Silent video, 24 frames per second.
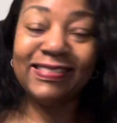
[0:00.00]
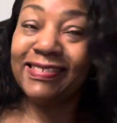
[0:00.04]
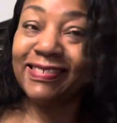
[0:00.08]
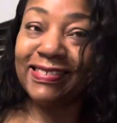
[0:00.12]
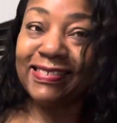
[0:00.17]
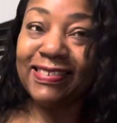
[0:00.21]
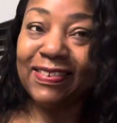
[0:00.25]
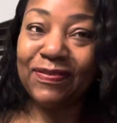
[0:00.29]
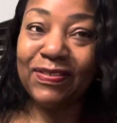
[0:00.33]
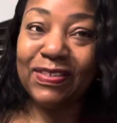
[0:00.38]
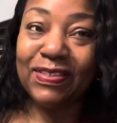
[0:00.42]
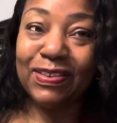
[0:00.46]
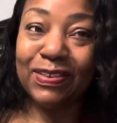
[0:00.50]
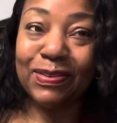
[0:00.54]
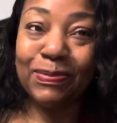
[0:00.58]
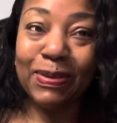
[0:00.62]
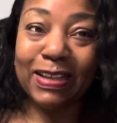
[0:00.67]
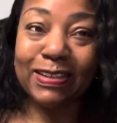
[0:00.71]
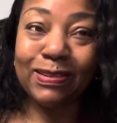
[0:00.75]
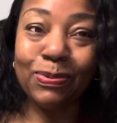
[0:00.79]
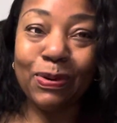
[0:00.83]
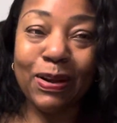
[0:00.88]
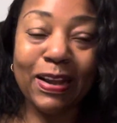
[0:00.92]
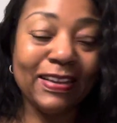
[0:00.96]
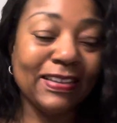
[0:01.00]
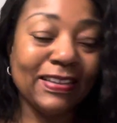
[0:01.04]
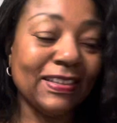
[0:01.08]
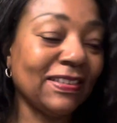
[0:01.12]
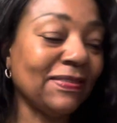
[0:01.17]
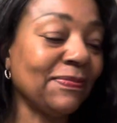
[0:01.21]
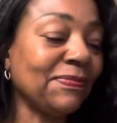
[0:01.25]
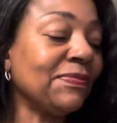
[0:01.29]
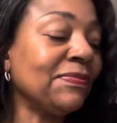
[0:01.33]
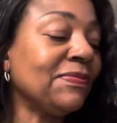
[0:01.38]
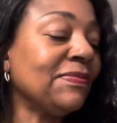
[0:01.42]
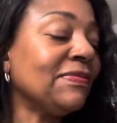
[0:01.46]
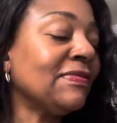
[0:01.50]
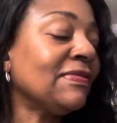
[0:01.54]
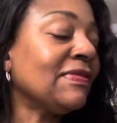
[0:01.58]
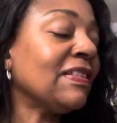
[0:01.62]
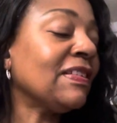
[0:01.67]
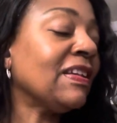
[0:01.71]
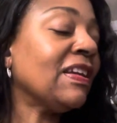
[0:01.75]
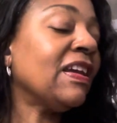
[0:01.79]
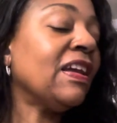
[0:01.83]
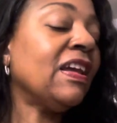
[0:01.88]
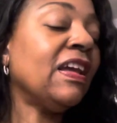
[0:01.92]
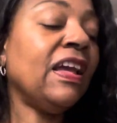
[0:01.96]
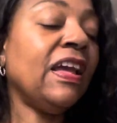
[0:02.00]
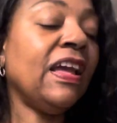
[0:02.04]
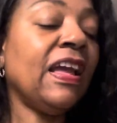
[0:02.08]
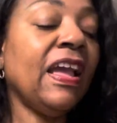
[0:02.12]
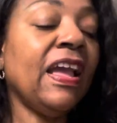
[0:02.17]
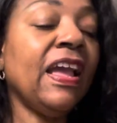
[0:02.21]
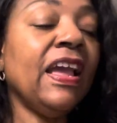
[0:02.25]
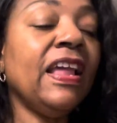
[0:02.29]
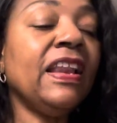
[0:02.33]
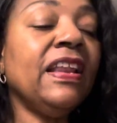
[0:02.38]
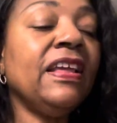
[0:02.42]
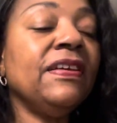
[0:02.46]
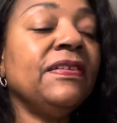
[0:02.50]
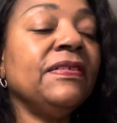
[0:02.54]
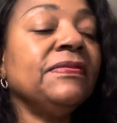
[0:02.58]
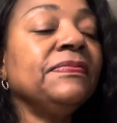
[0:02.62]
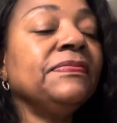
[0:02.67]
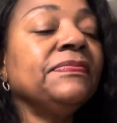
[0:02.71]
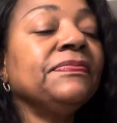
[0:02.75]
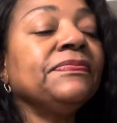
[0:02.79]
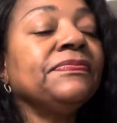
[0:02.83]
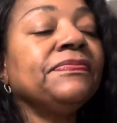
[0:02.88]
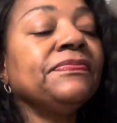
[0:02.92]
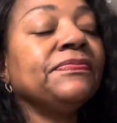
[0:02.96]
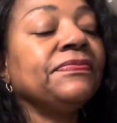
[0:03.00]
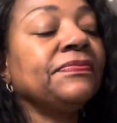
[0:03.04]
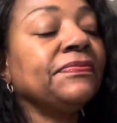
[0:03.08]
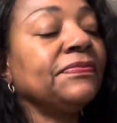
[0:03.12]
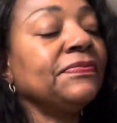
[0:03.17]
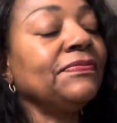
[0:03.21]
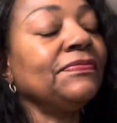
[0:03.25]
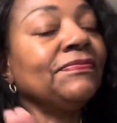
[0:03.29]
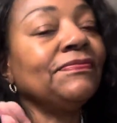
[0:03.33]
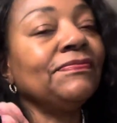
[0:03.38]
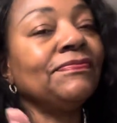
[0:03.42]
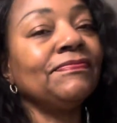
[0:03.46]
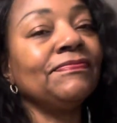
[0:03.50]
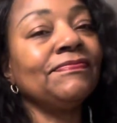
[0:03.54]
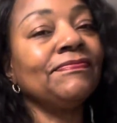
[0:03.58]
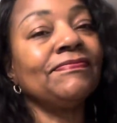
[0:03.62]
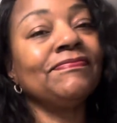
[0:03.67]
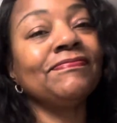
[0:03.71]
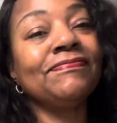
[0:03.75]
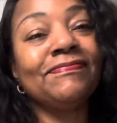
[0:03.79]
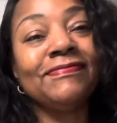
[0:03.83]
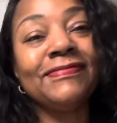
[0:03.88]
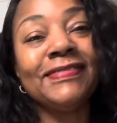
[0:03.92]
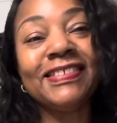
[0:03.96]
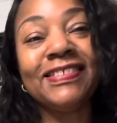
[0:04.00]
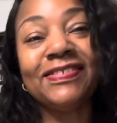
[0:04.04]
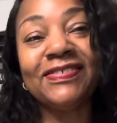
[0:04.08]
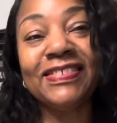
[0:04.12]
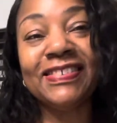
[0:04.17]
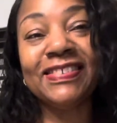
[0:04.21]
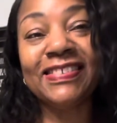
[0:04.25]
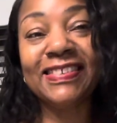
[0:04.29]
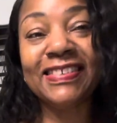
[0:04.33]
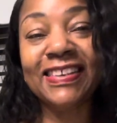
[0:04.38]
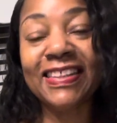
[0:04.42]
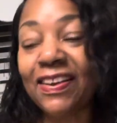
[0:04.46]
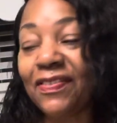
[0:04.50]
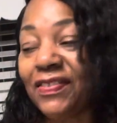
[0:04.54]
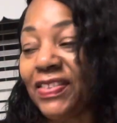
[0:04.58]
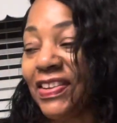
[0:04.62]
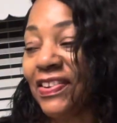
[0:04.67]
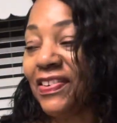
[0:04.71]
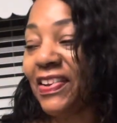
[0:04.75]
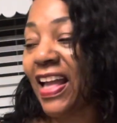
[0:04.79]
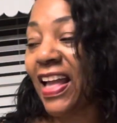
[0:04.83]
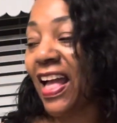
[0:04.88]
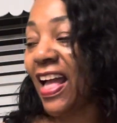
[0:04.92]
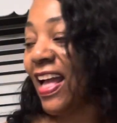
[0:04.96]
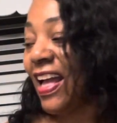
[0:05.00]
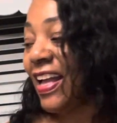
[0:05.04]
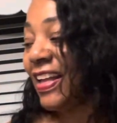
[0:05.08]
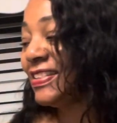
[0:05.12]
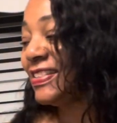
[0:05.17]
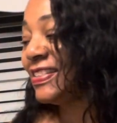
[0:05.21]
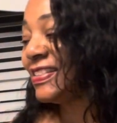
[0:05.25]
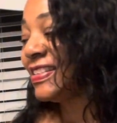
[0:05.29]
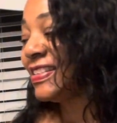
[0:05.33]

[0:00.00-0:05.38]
given you the best price. Anyway, just just want to share that with you guys.